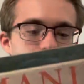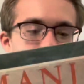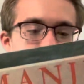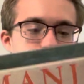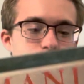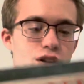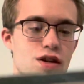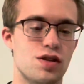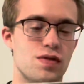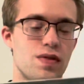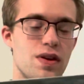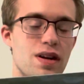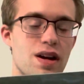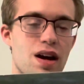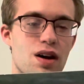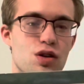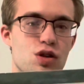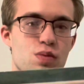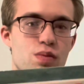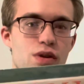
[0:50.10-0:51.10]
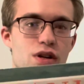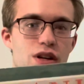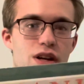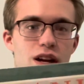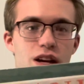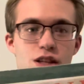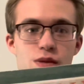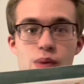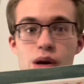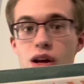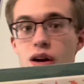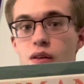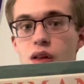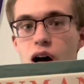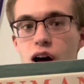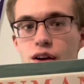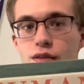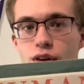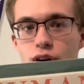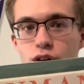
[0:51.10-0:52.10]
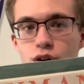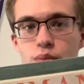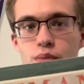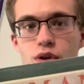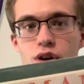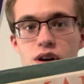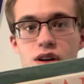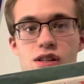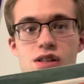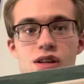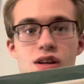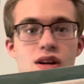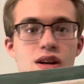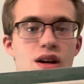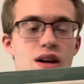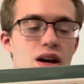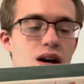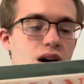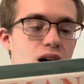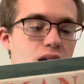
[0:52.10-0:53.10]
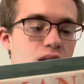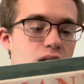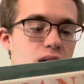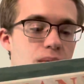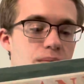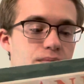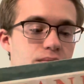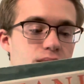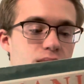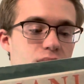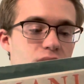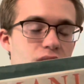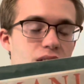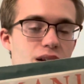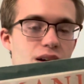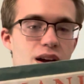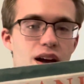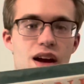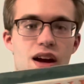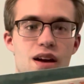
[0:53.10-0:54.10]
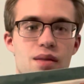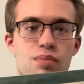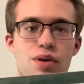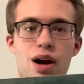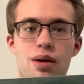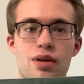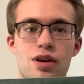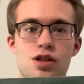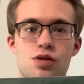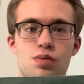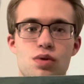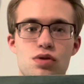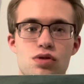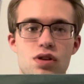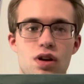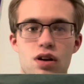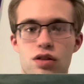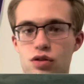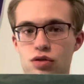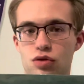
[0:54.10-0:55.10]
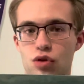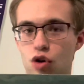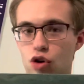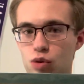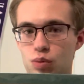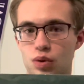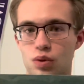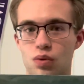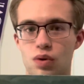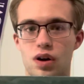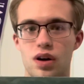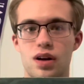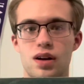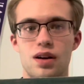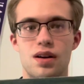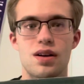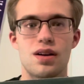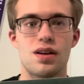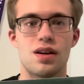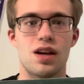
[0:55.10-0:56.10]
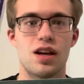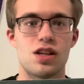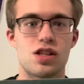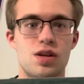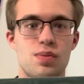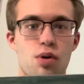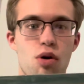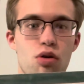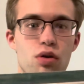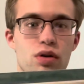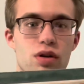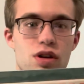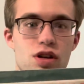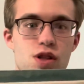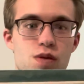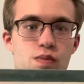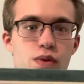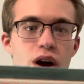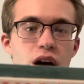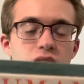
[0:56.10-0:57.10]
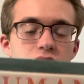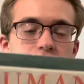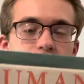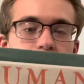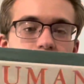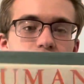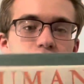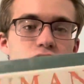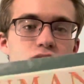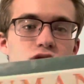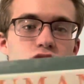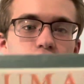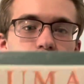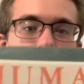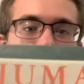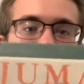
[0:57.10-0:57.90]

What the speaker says: Chris Van Allsburg has made a lot of other books, and probably his most other notable one is The Polar Express. So I